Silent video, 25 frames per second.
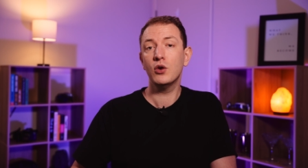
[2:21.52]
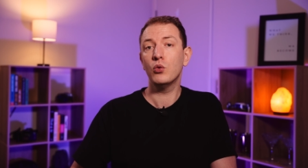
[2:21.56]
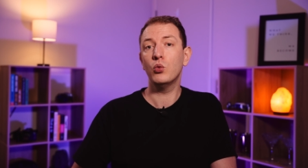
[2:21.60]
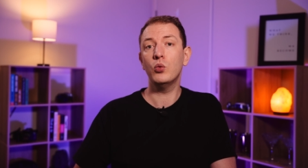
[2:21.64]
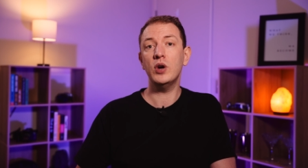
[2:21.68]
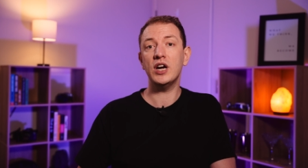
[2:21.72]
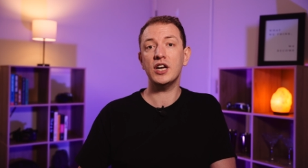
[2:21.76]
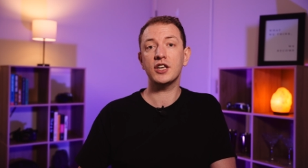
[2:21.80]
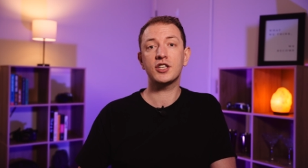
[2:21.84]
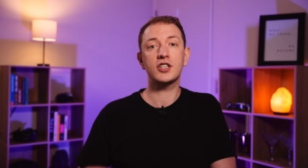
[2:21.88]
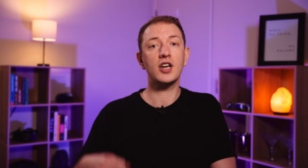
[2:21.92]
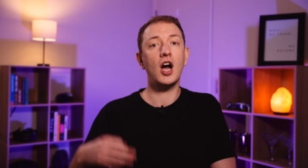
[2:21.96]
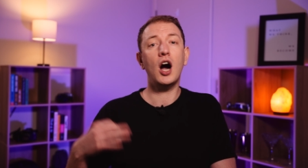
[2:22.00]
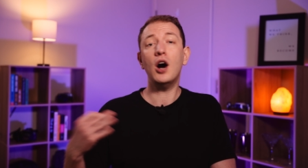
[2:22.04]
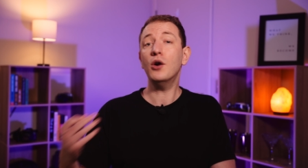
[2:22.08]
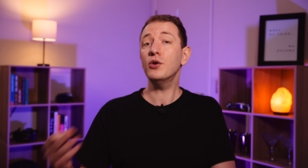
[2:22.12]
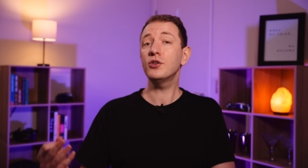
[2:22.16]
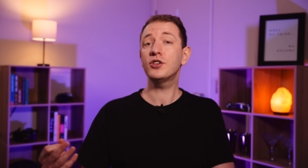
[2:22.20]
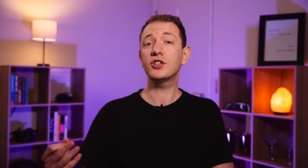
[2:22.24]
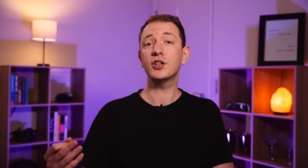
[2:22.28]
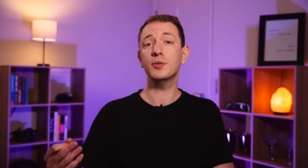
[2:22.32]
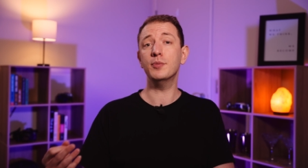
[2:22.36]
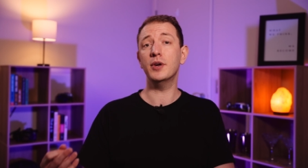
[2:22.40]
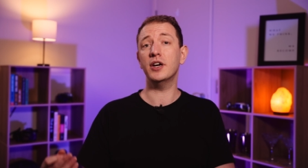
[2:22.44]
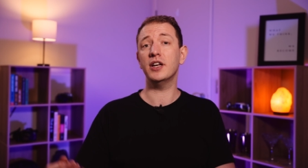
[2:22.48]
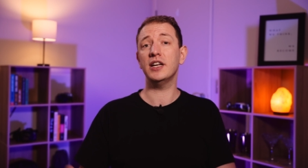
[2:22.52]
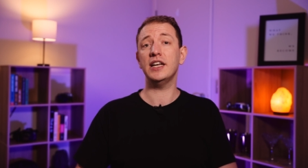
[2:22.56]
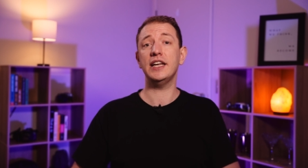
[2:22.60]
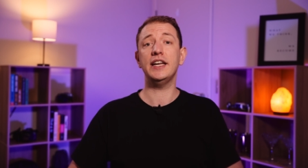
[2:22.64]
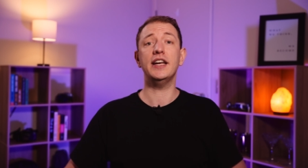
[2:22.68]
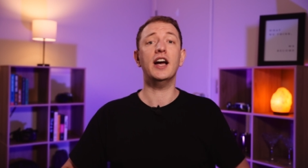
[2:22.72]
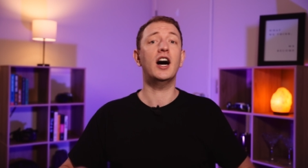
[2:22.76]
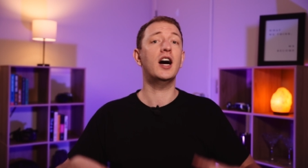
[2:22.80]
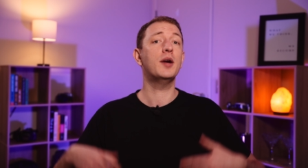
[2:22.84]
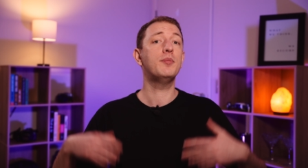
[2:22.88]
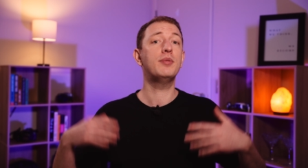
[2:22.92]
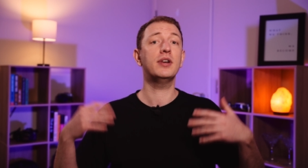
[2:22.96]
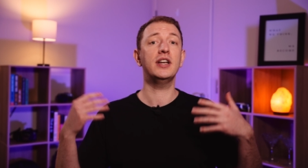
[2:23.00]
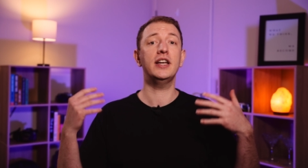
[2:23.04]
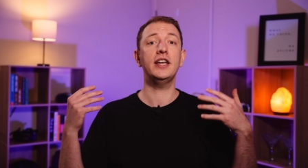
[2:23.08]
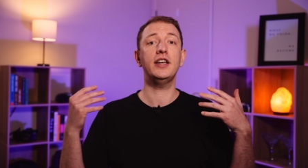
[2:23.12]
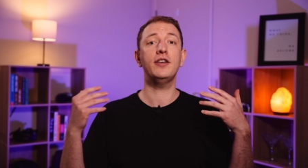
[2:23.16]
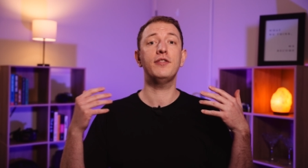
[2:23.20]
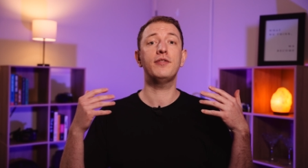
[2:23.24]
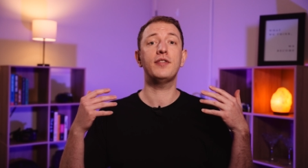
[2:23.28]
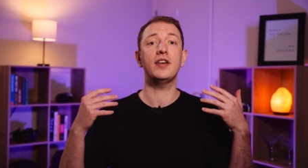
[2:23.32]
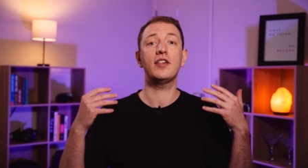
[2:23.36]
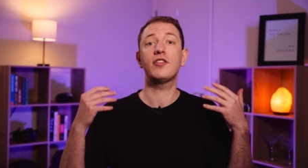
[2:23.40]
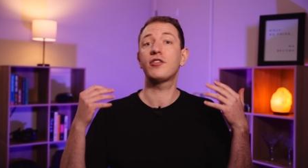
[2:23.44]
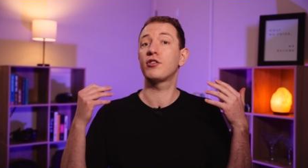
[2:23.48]
which ultimately I
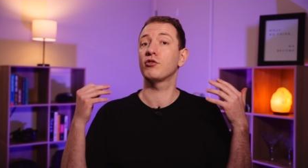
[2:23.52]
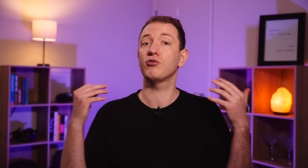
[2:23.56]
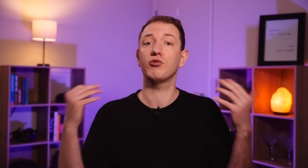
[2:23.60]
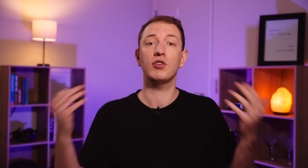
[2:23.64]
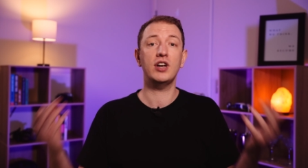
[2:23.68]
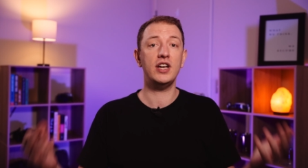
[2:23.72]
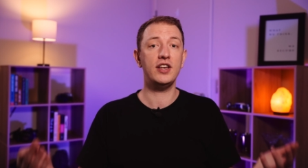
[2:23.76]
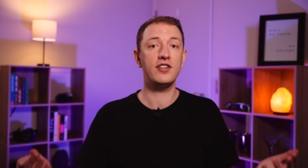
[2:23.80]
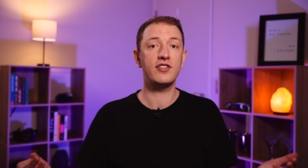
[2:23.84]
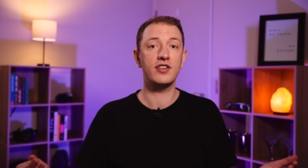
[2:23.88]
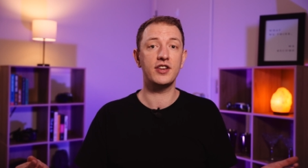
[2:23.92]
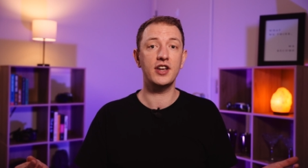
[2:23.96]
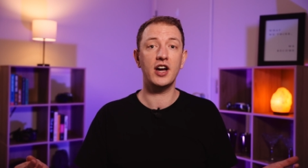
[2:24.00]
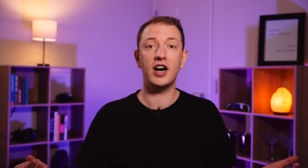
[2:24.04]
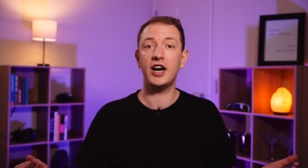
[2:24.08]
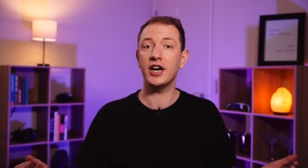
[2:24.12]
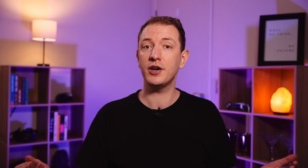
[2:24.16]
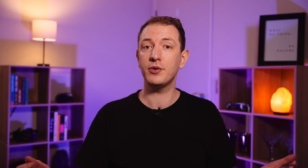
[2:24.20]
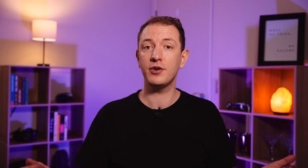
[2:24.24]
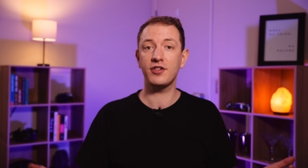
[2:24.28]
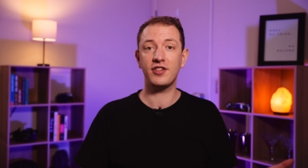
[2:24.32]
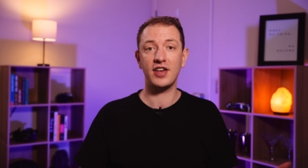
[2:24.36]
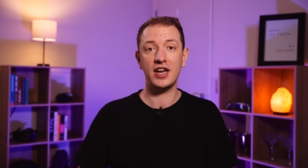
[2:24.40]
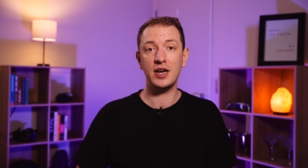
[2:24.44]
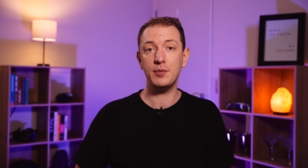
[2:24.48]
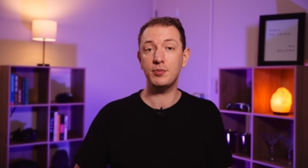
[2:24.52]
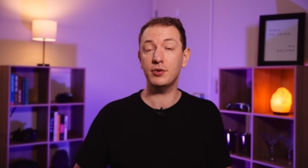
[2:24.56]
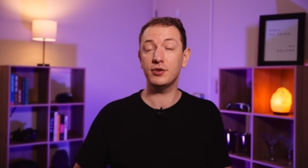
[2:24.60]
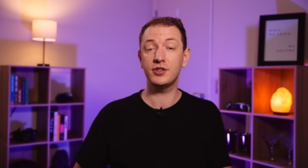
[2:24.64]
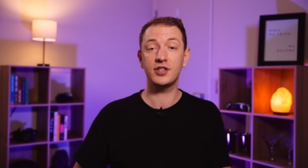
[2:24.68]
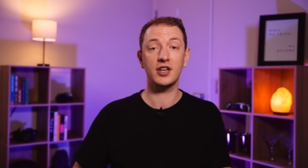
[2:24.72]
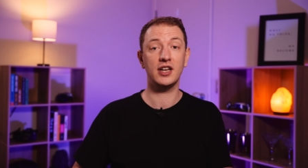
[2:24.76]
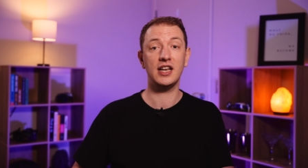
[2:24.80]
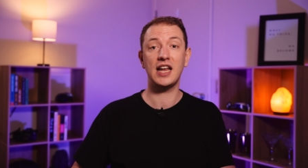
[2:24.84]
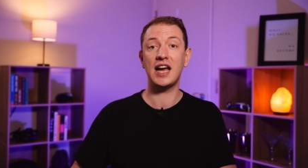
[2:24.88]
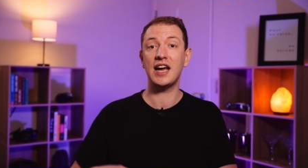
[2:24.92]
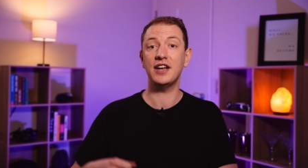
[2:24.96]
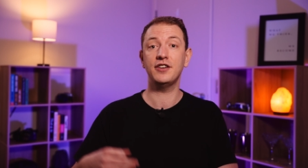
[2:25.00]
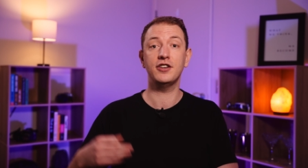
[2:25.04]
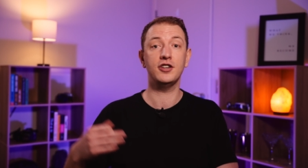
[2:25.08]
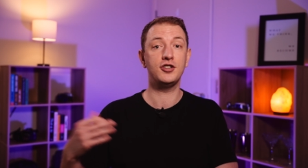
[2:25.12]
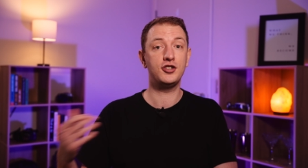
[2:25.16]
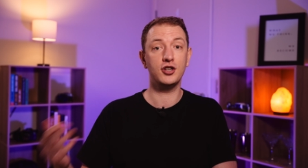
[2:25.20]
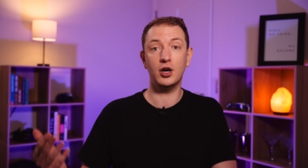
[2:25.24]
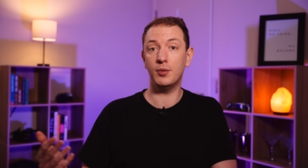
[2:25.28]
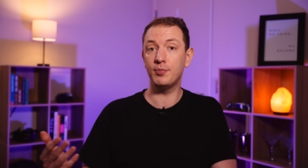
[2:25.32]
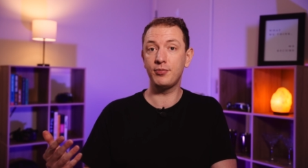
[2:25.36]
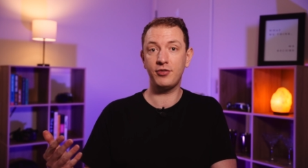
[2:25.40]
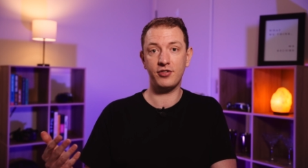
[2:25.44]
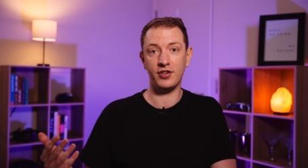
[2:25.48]
believe is the reason I was able to land a
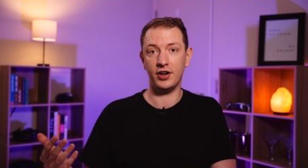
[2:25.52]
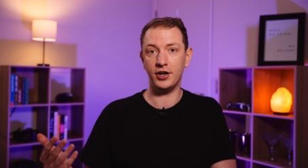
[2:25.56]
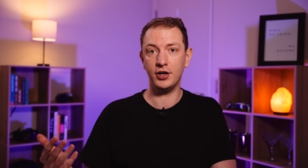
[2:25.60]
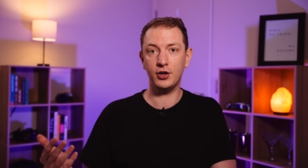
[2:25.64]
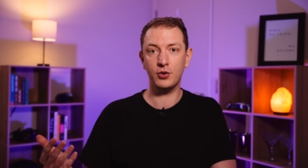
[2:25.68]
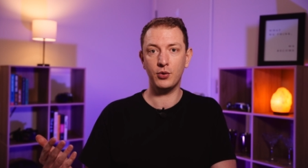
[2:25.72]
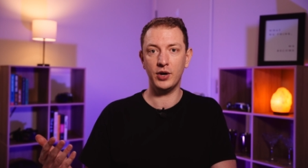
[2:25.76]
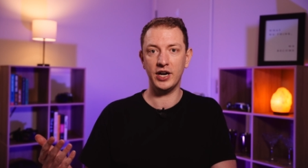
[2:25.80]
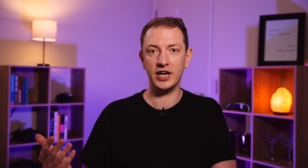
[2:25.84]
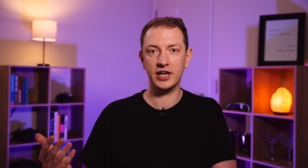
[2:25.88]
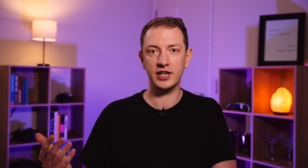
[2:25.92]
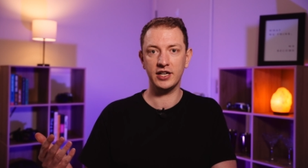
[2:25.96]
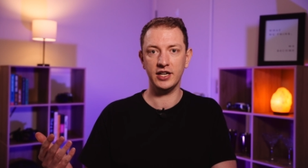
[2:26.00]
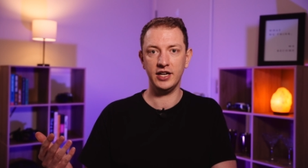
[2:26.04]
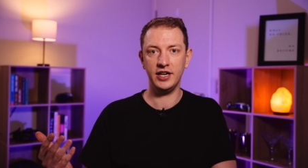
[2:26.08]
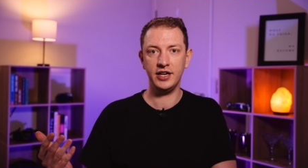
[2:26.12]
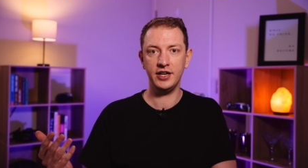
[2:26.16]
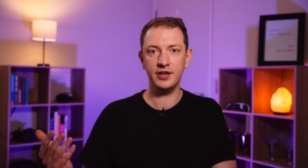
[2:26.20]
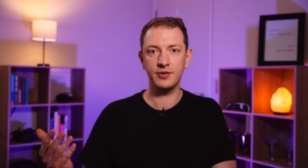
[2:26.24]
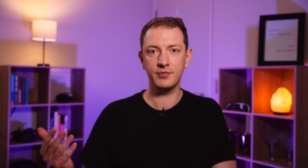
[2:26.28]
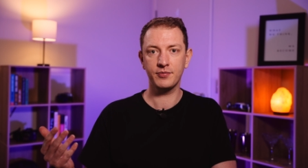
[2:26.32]
job so quickly.